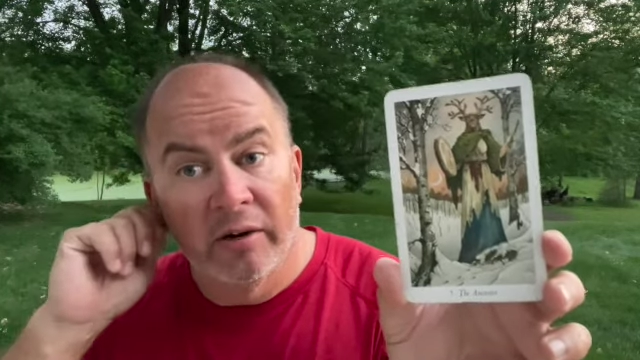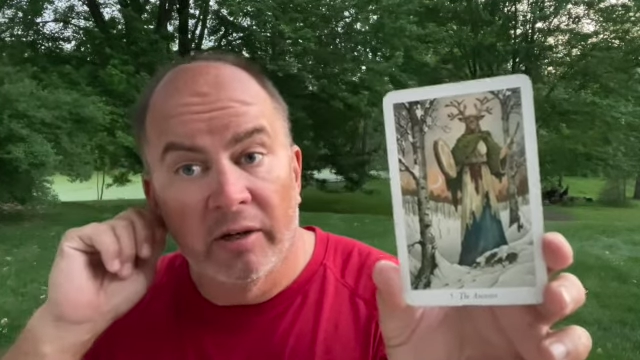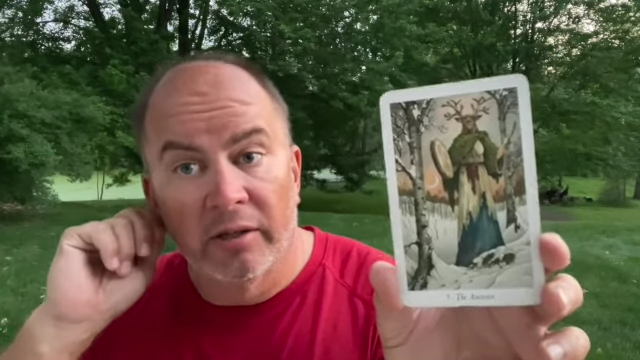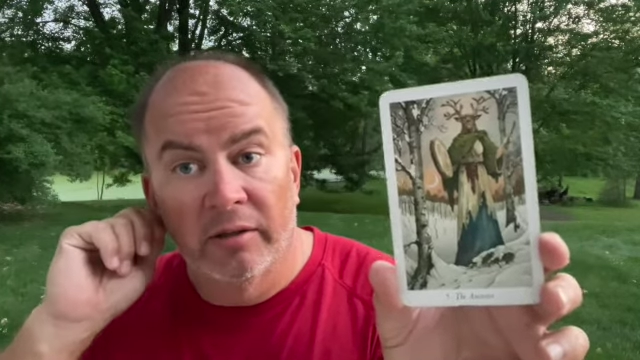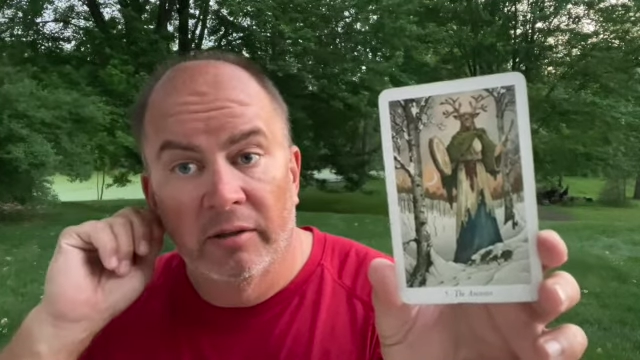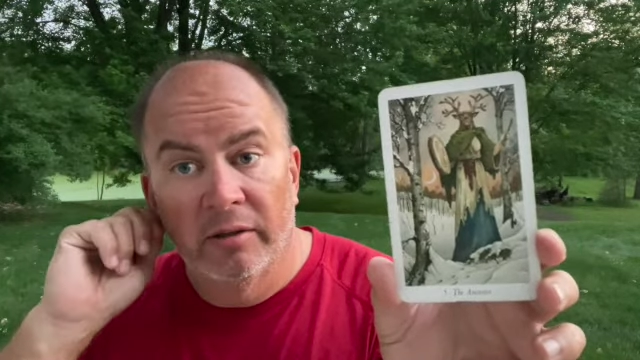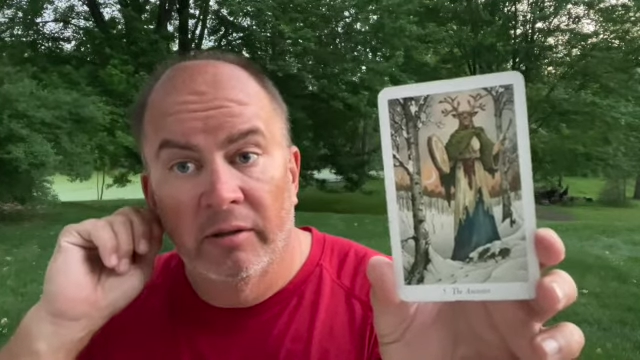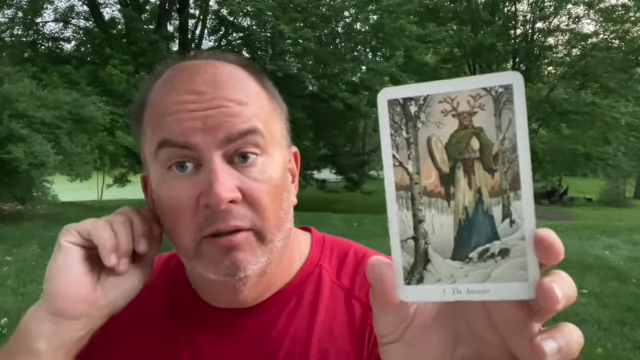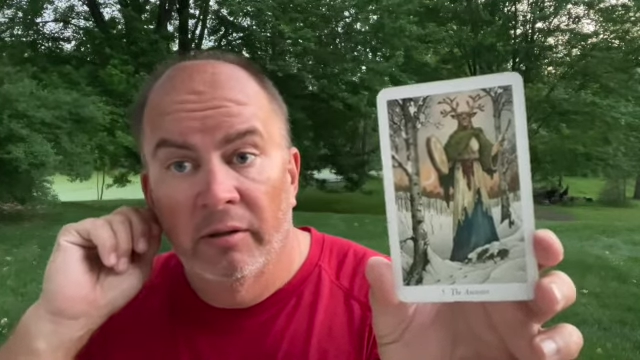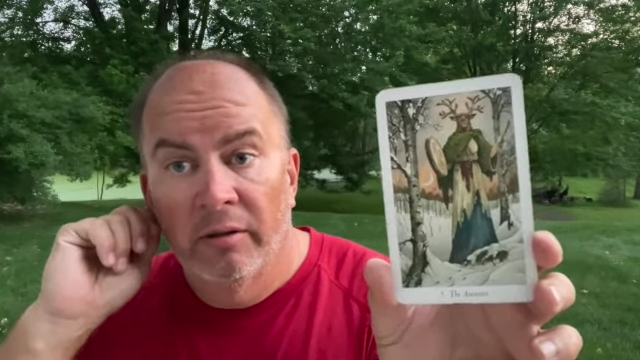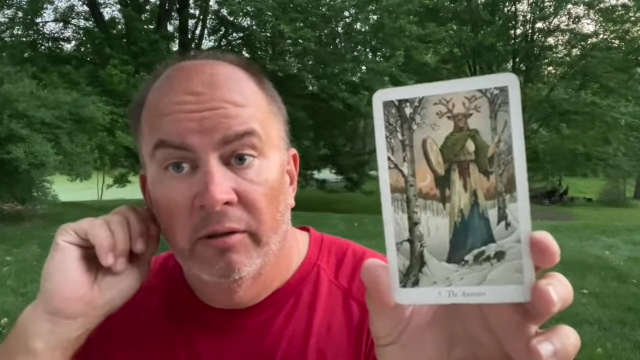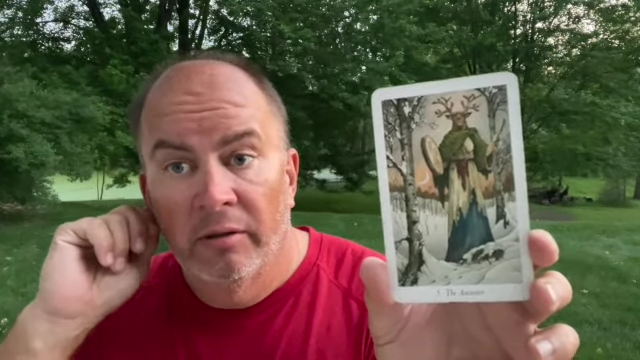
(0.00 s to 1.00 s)
it.
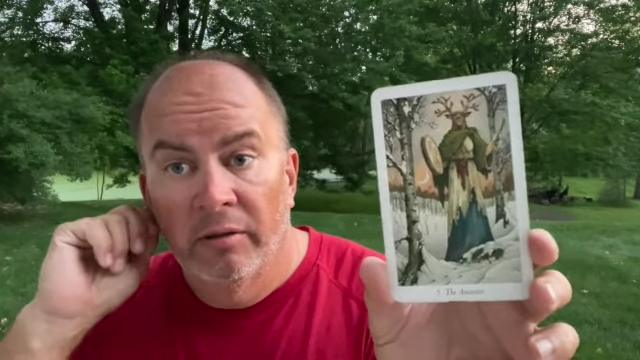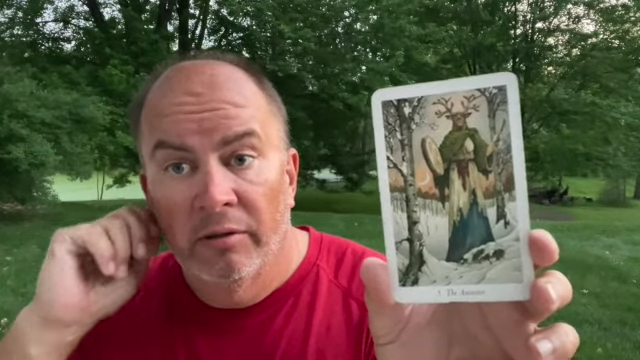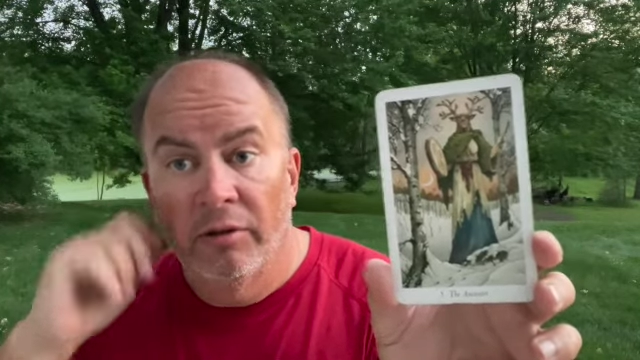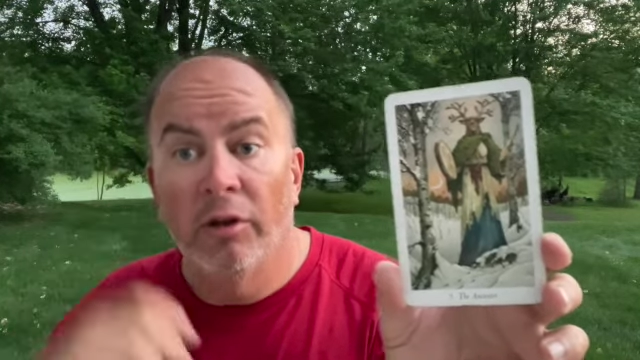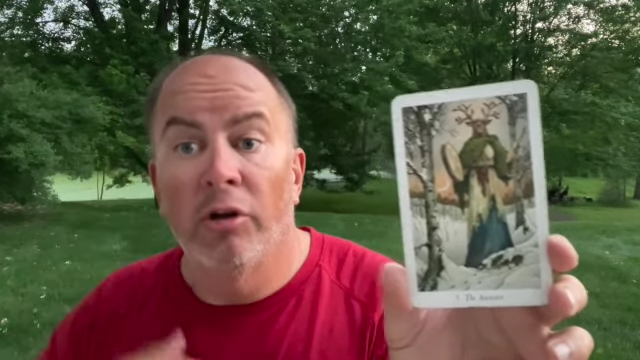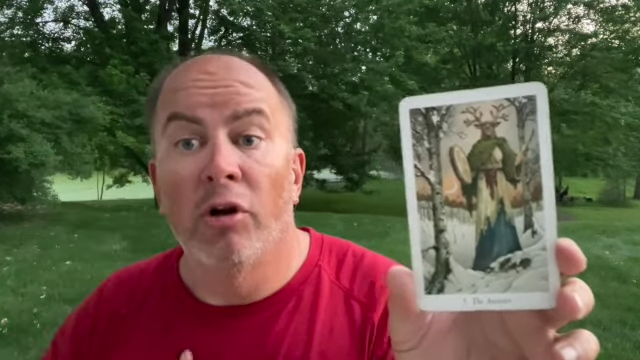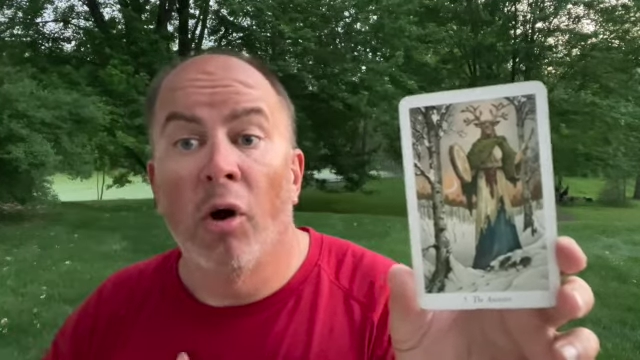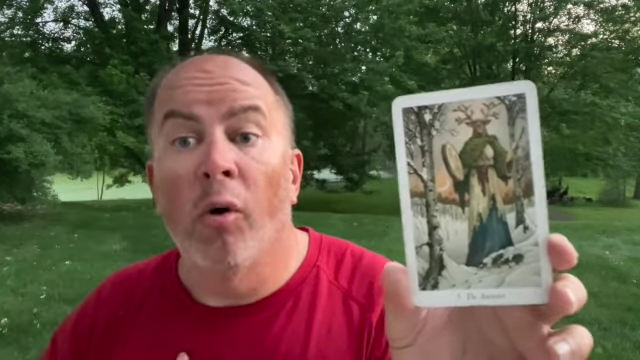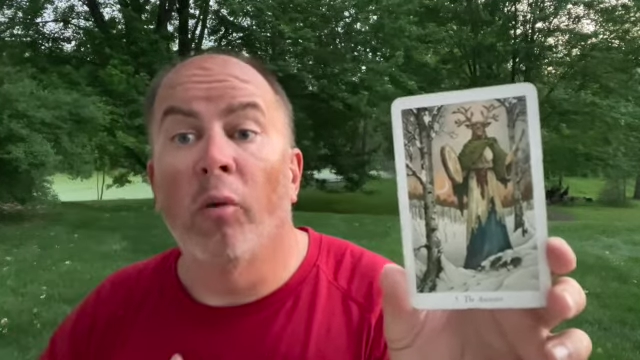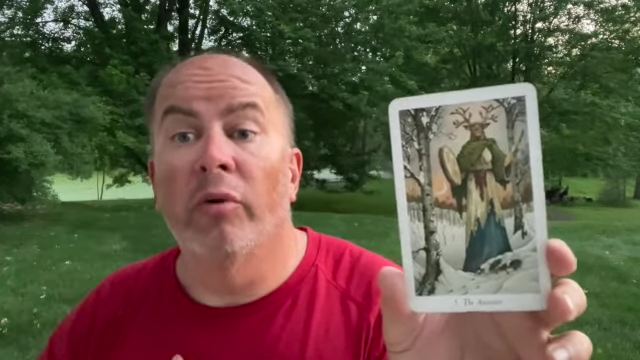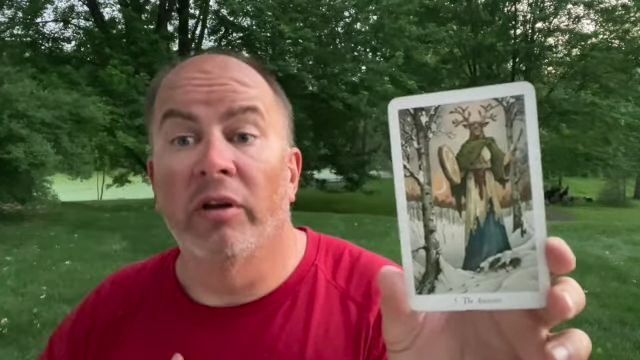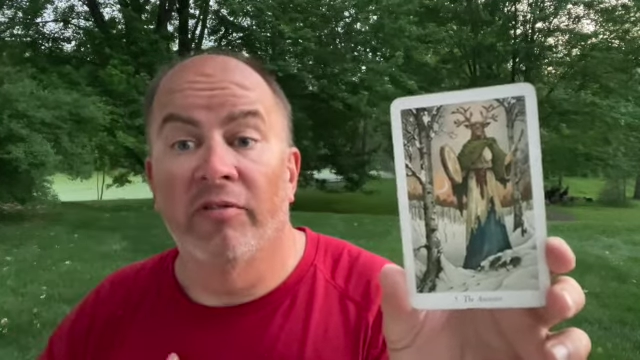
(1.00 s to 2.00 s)
You know it when you